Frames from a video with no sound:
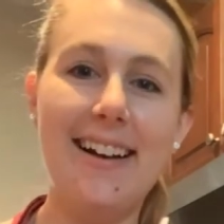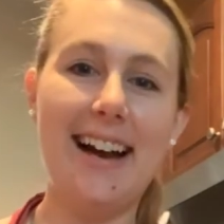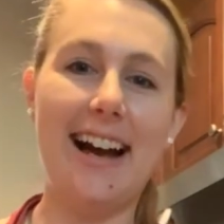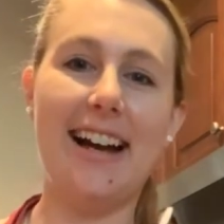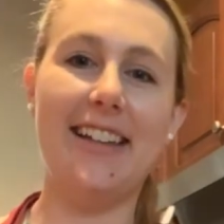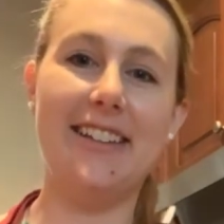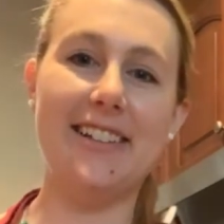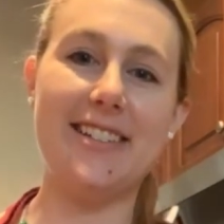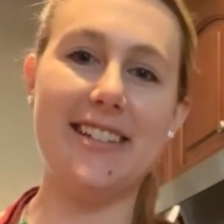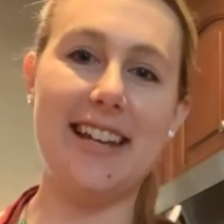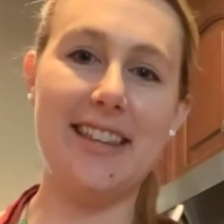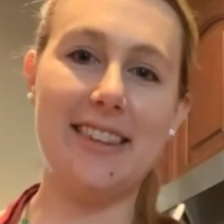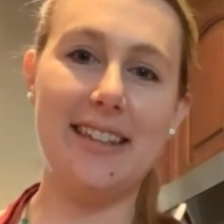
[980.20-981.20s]
there's
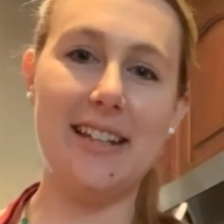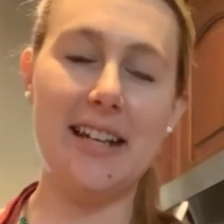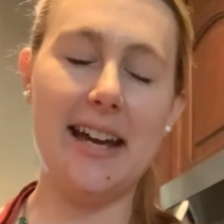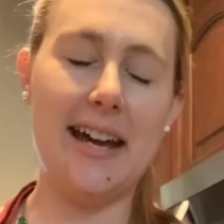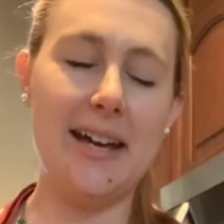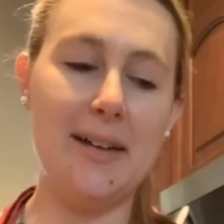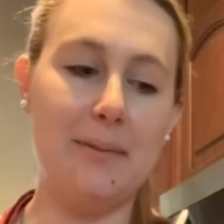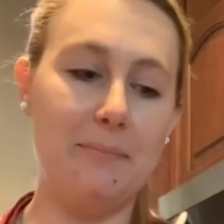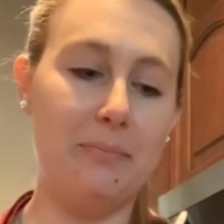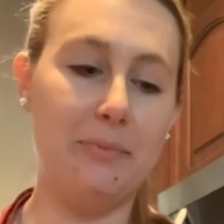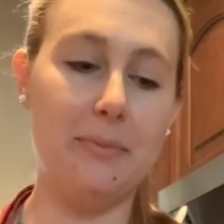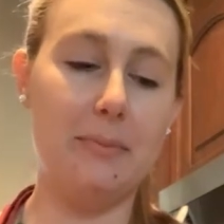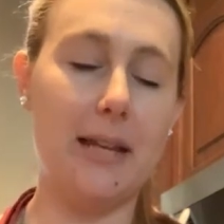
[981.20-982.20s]
nothing,
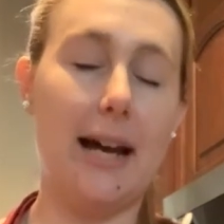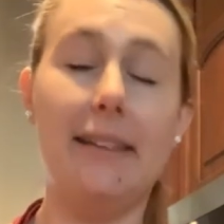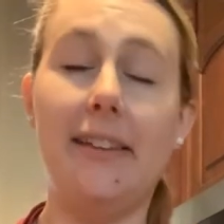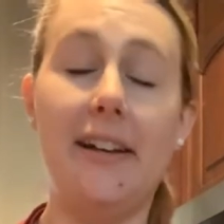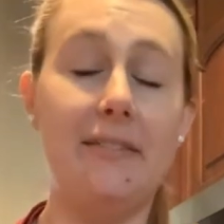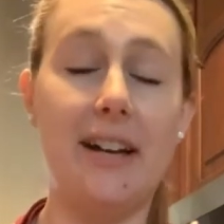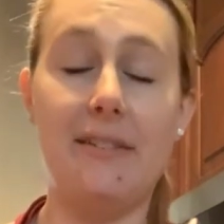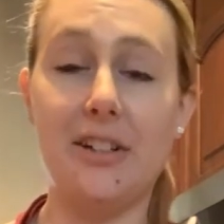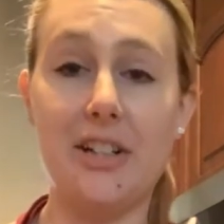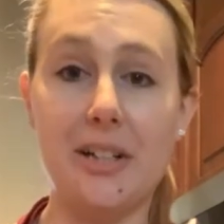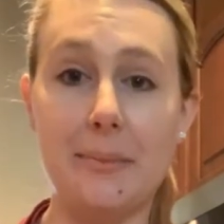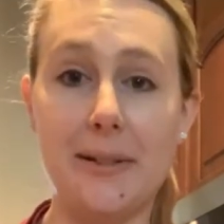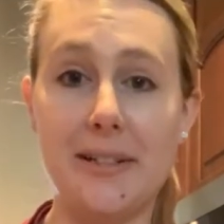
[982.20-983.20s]
I love having
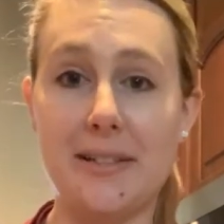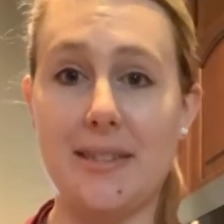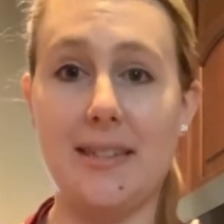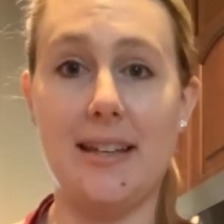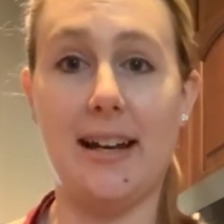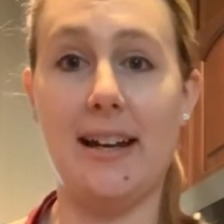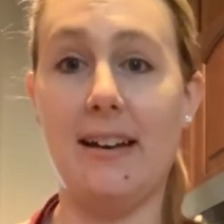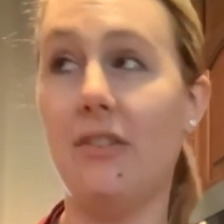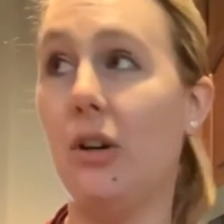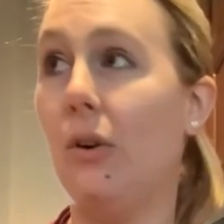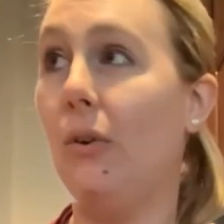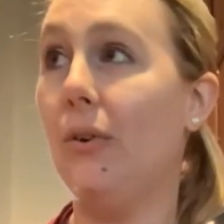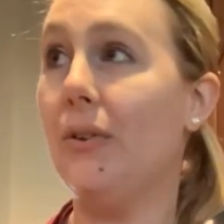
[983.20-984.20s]
cookbooks. I have a
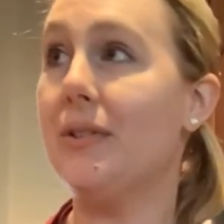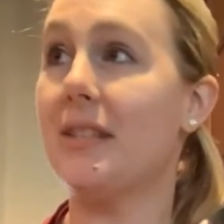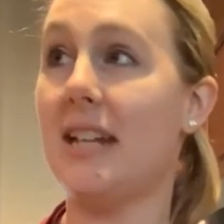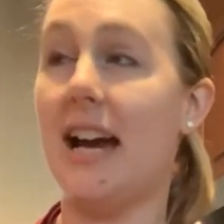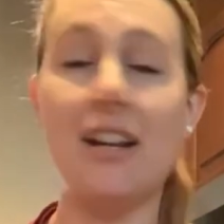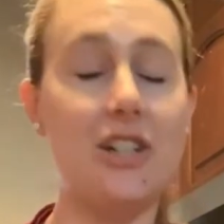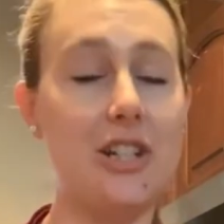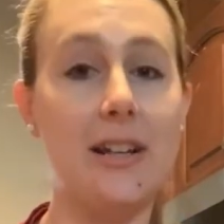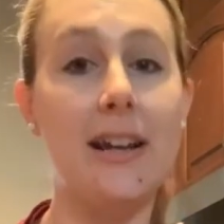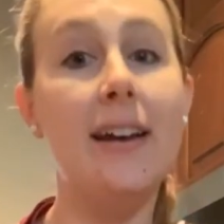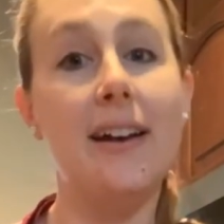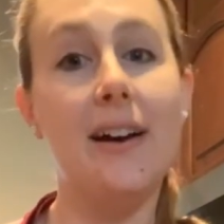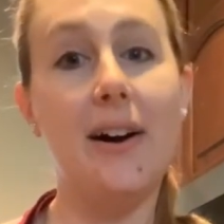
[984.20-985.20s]
whole stash
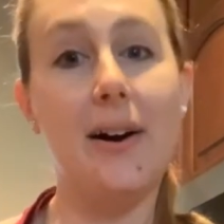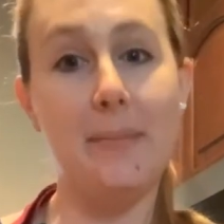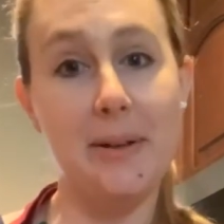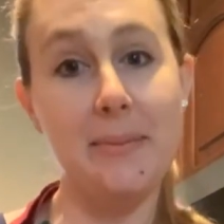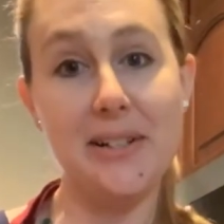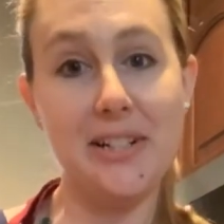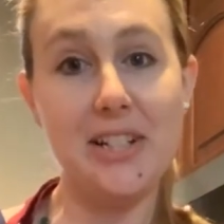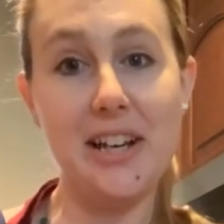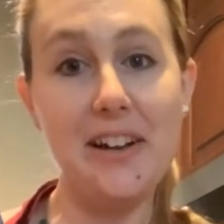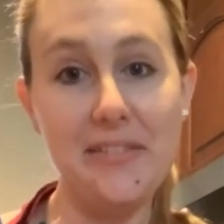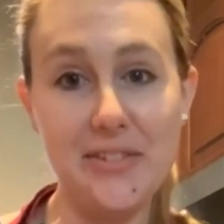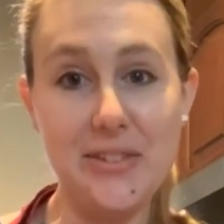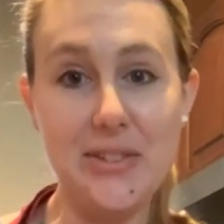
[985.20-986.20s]
on my
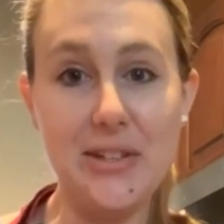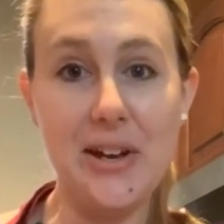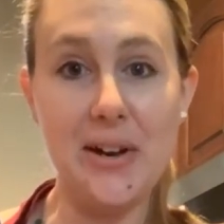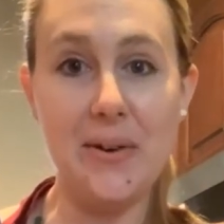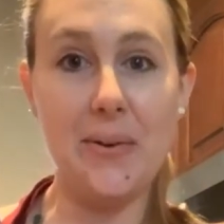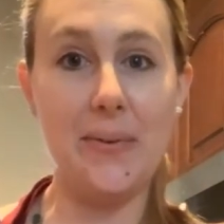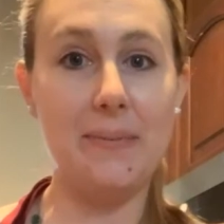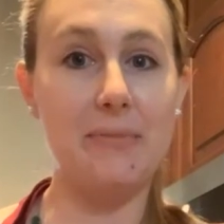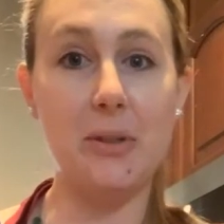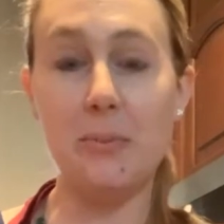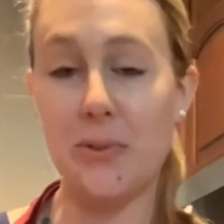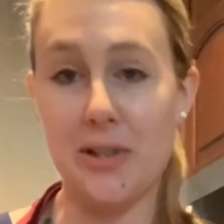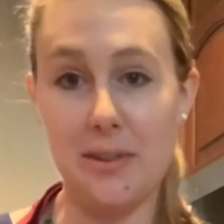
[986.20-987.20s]
bookshelf, so the
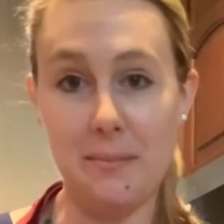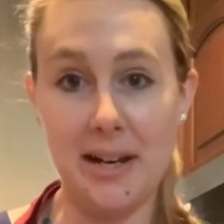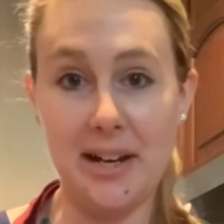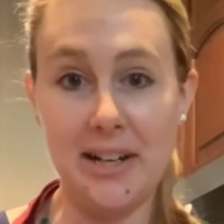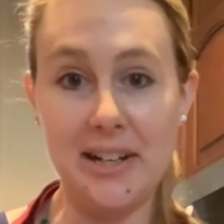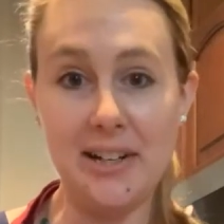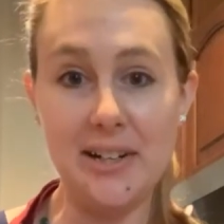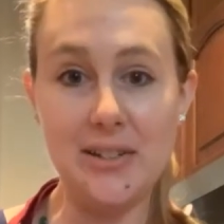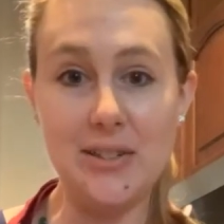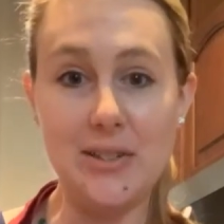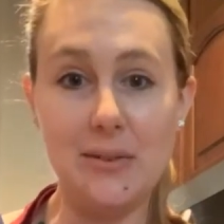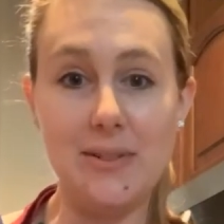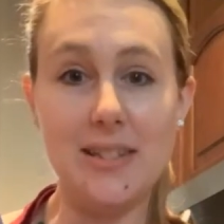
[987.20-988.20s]
more the merrier.
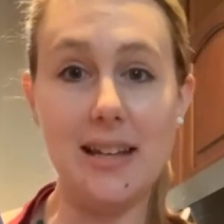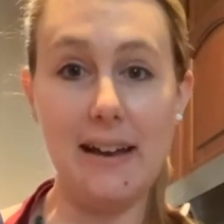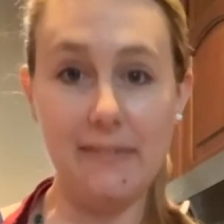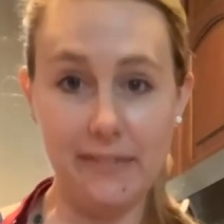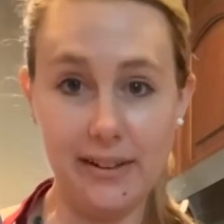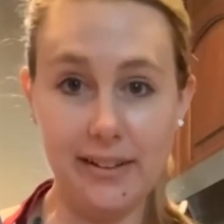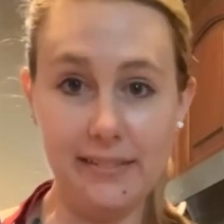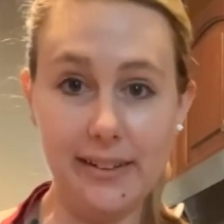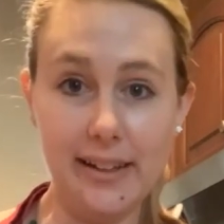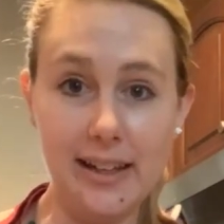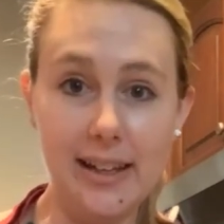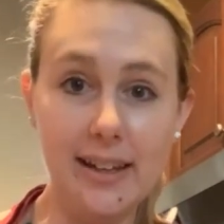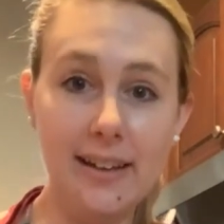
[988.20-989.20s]
So
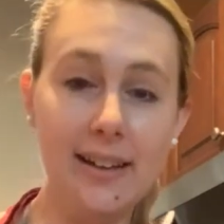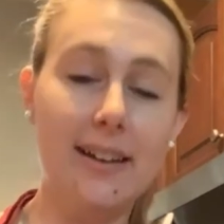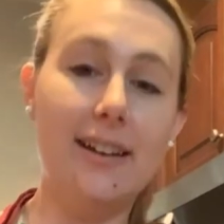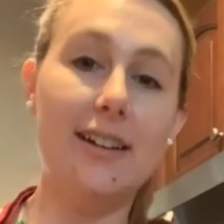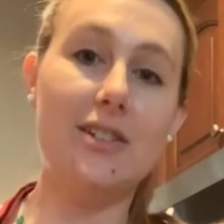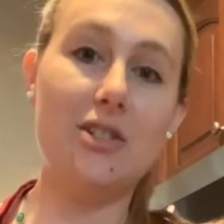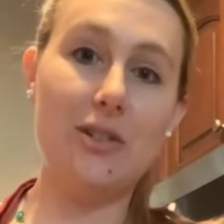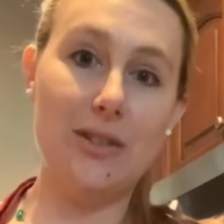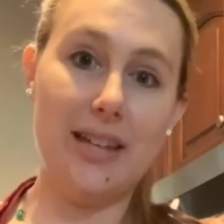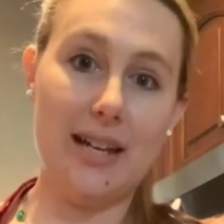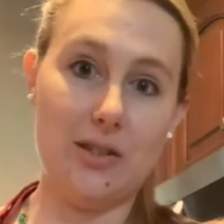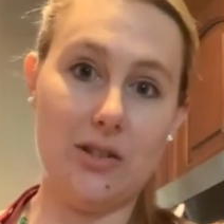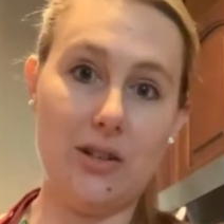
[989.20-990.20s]
definitely do
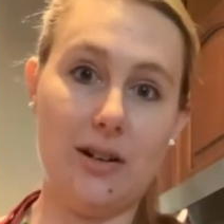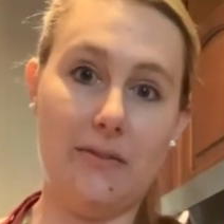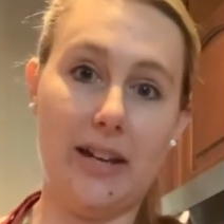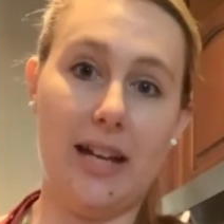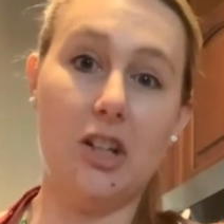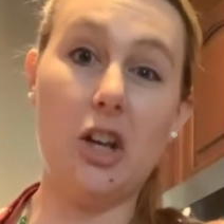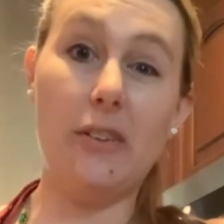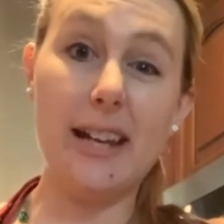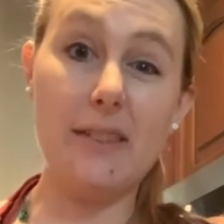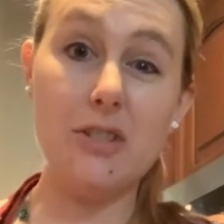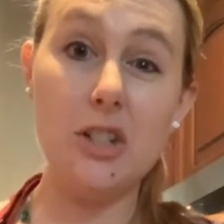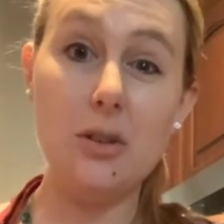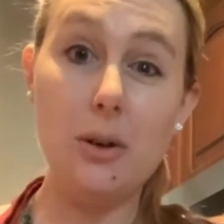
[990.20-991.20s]
that survey, and you only
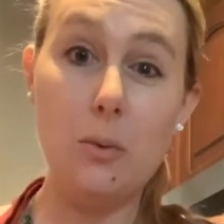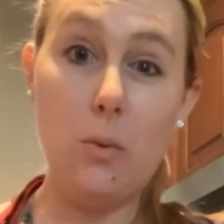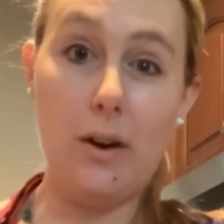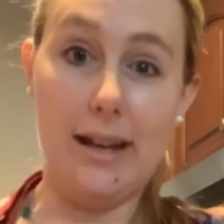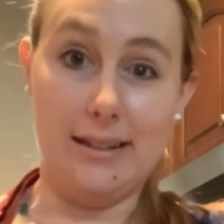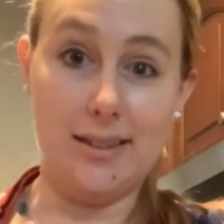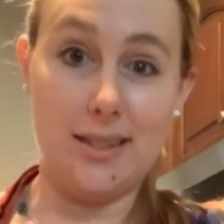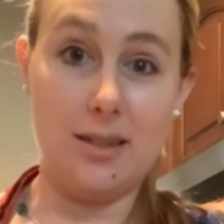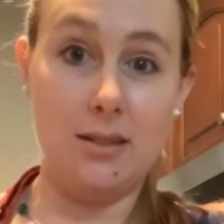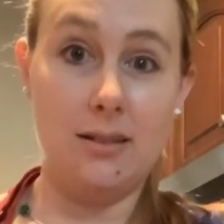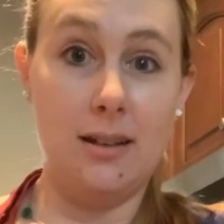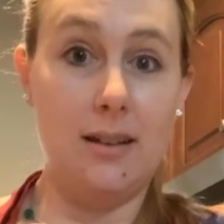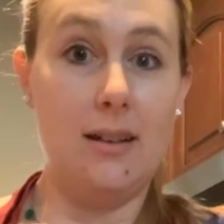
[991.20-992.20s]
have to do it
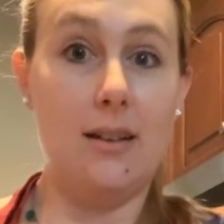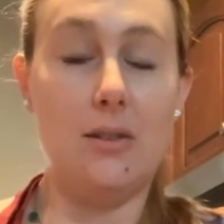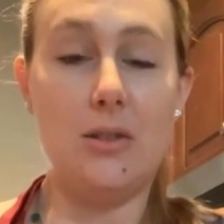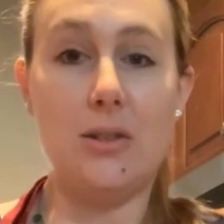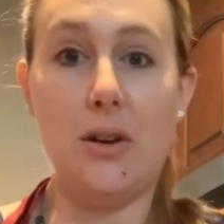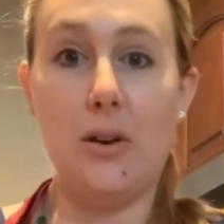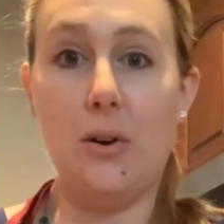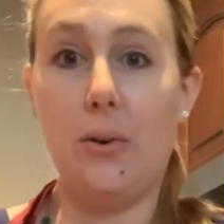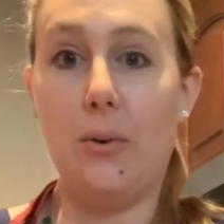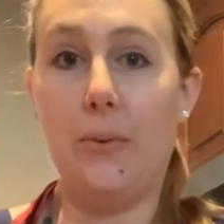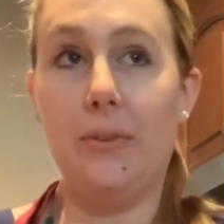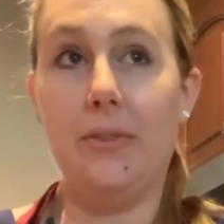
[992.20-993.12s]
once. So,